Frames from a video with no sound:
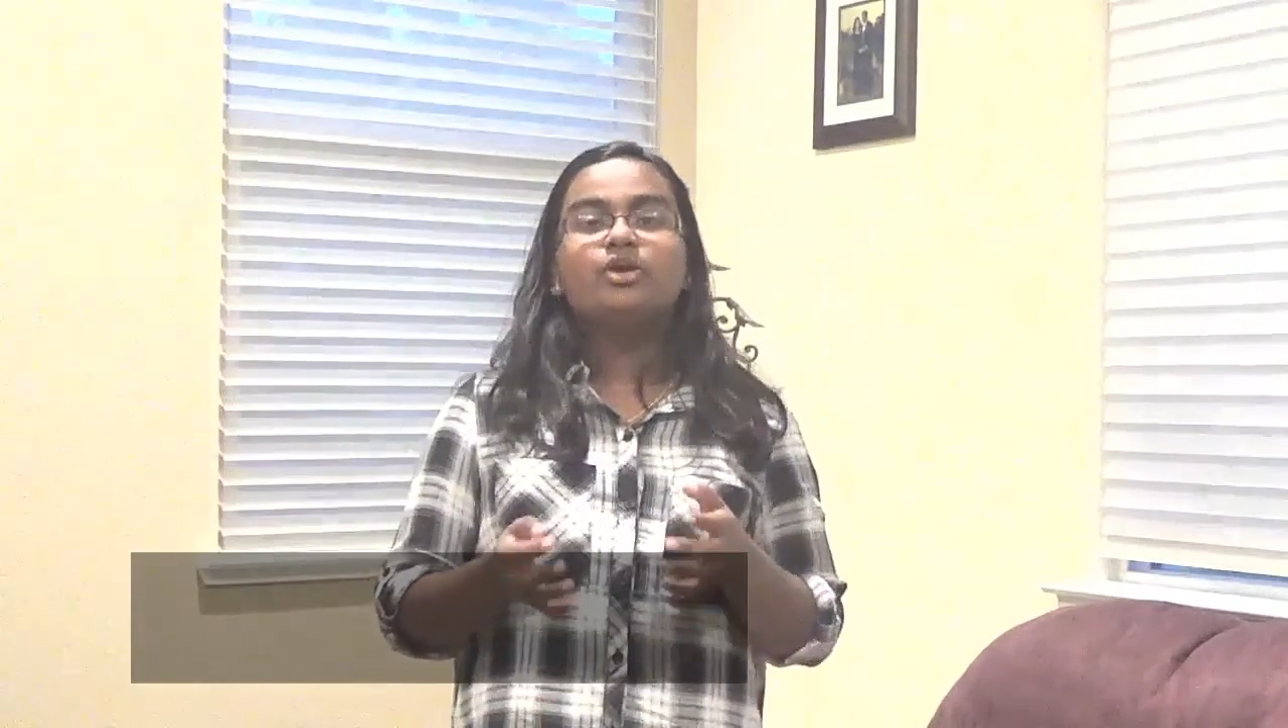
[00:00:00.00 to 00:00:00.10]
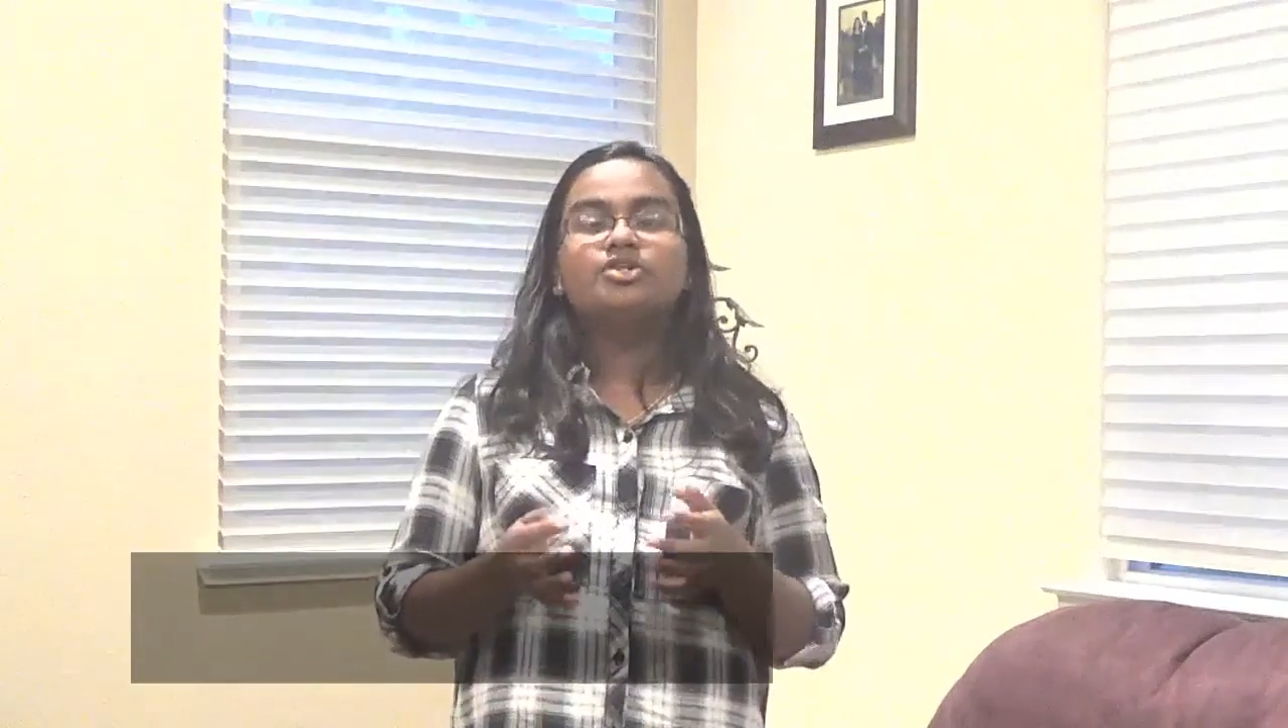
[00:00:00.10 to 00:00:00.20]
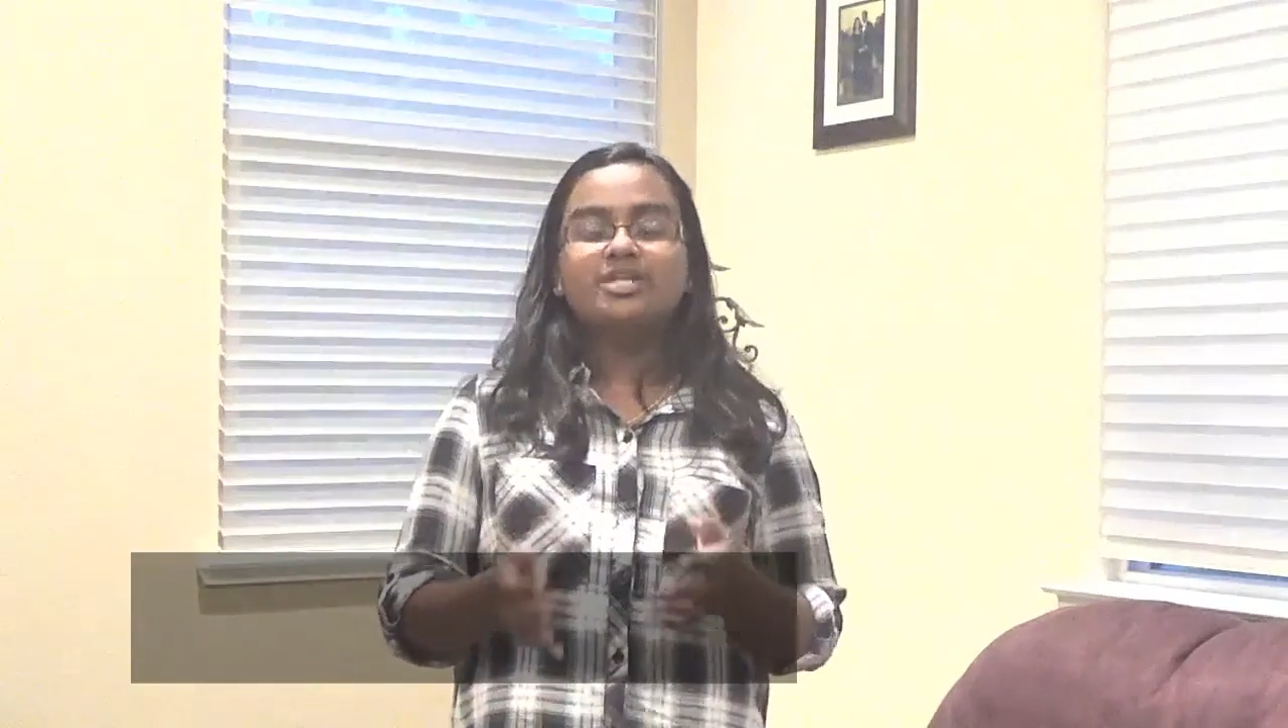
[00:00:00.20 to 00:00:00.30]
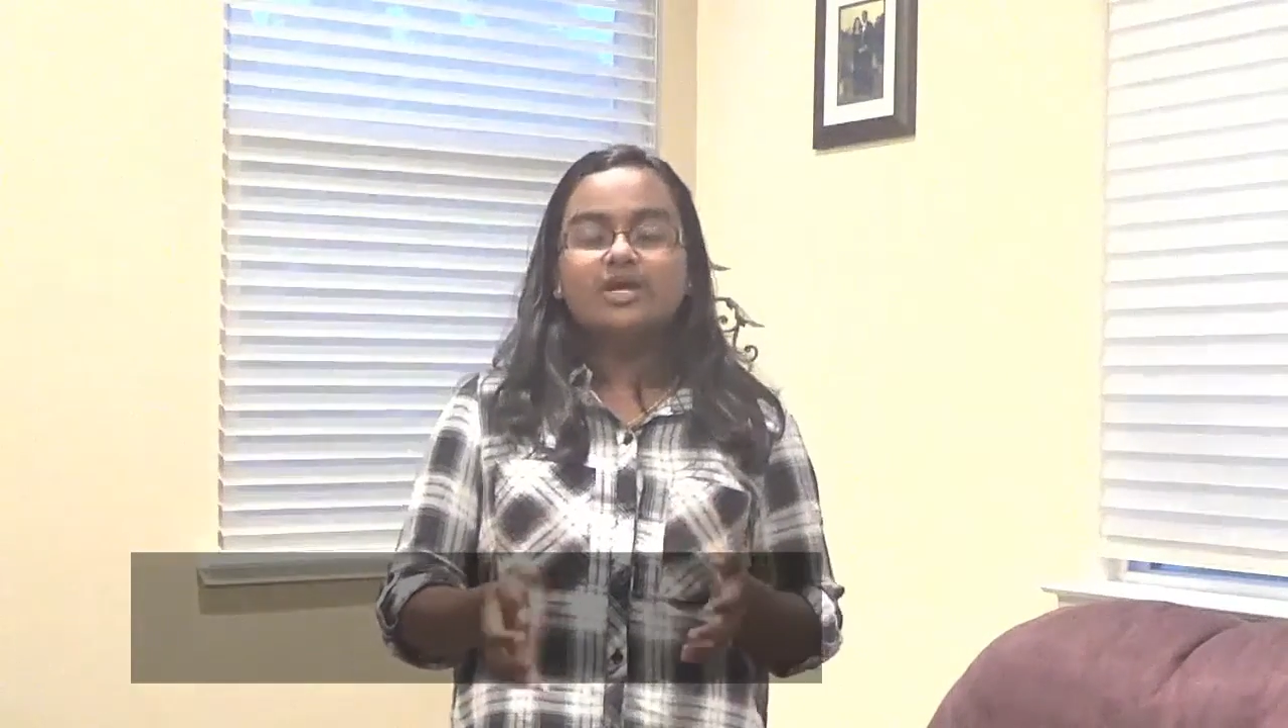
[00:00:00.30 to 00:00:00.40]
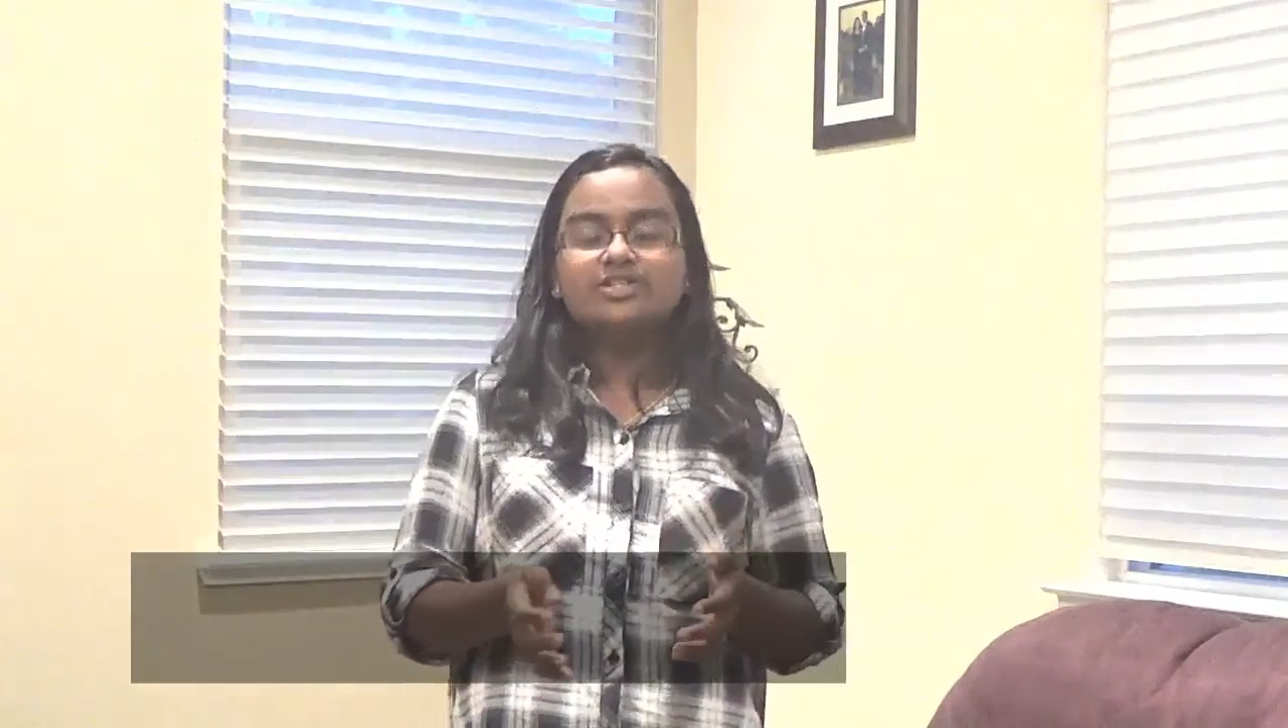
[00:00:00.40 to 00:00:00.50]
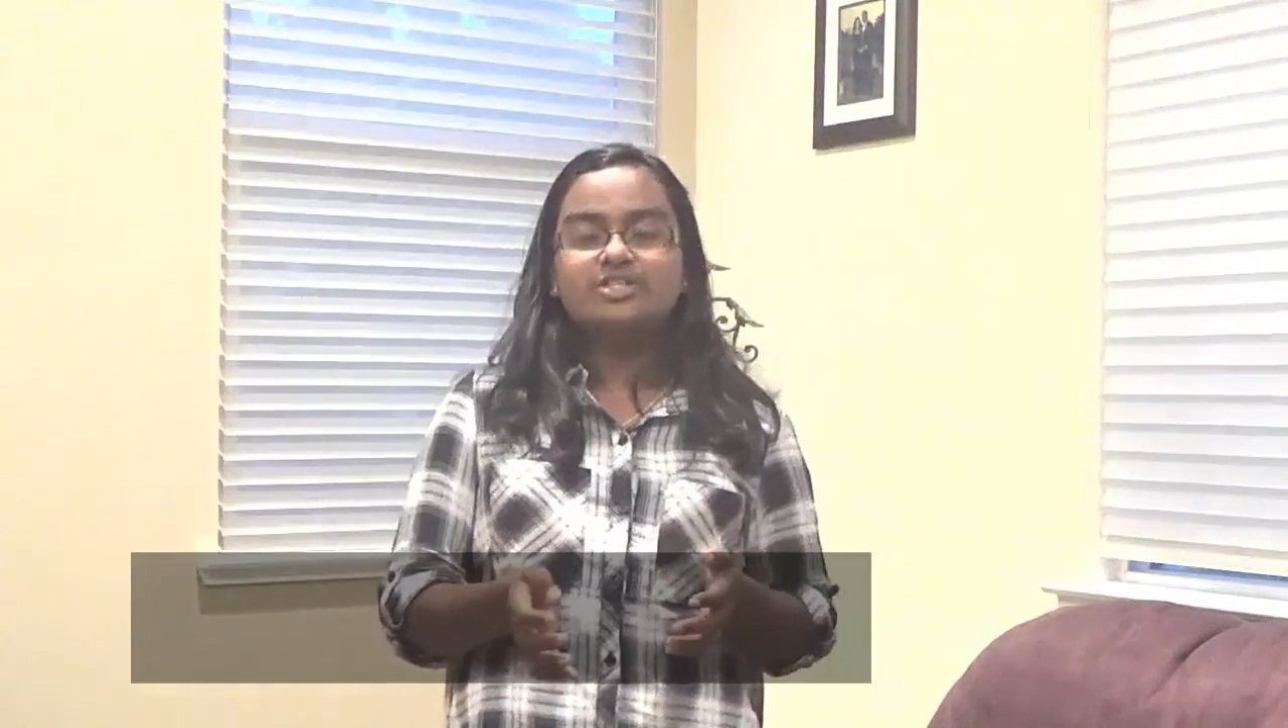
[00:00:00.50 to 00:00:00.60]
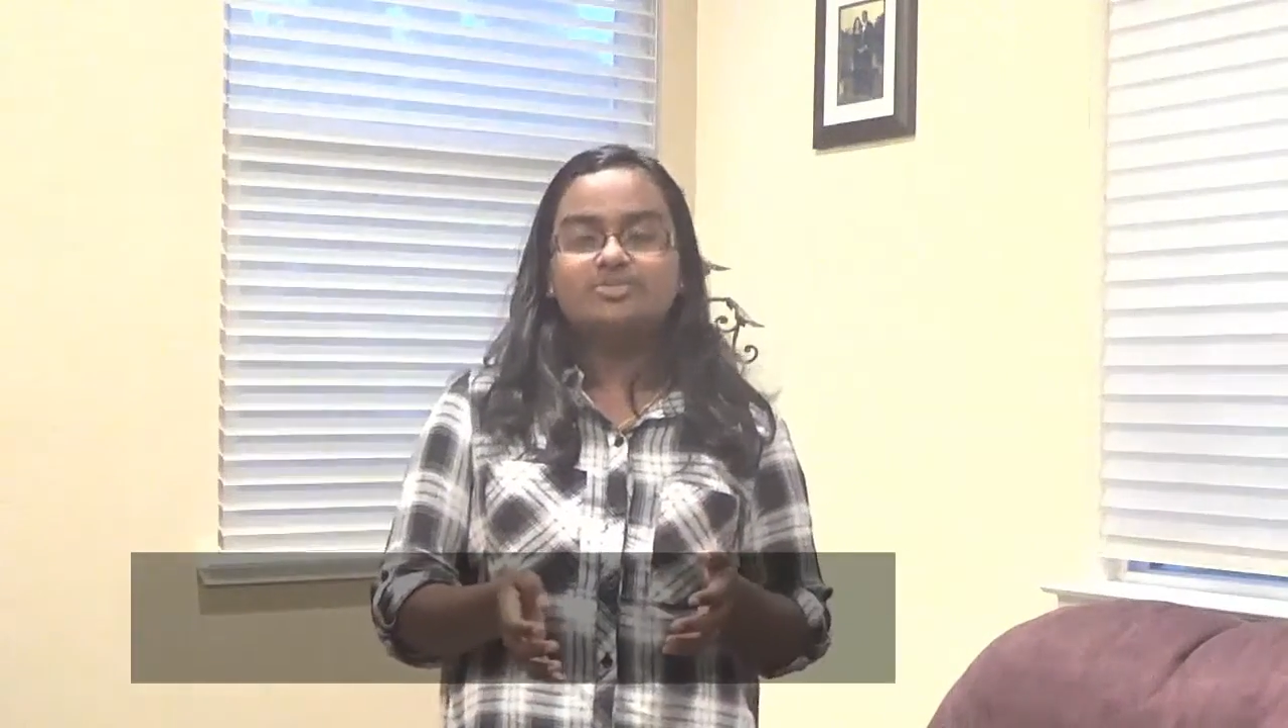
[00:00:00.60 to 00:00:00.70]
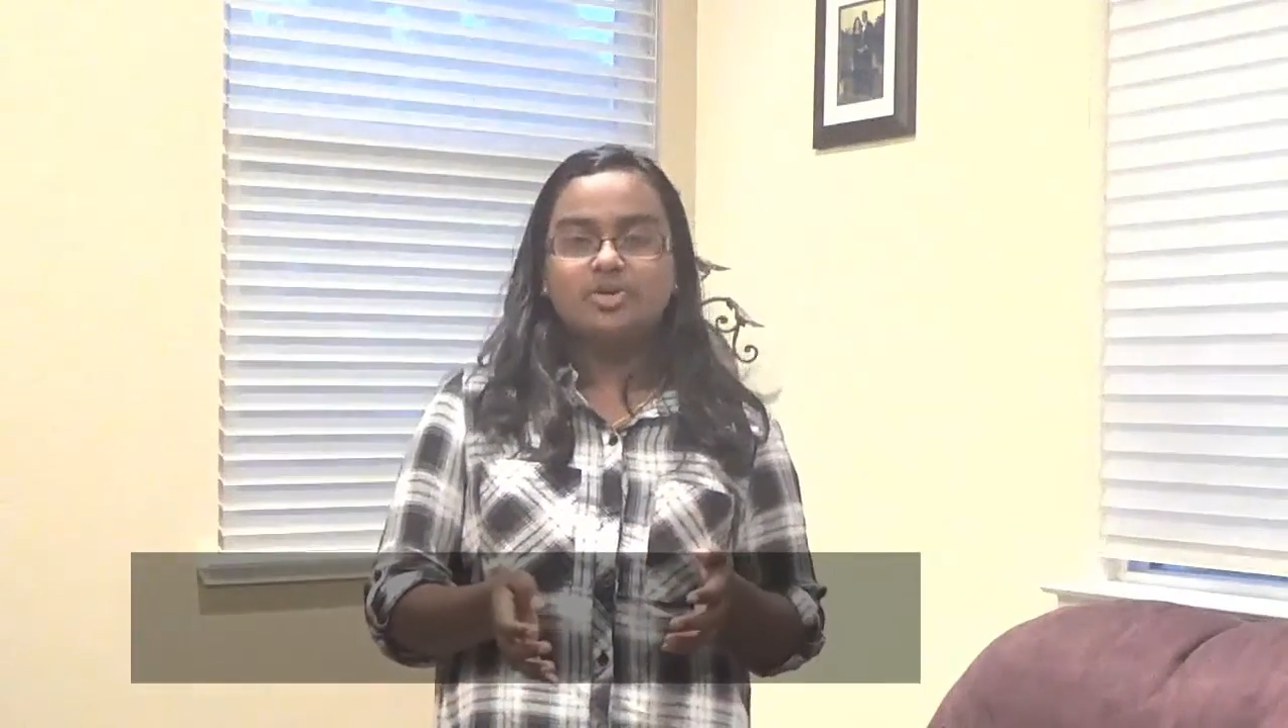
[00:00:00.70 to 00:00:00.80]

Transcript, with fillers: Crecerus's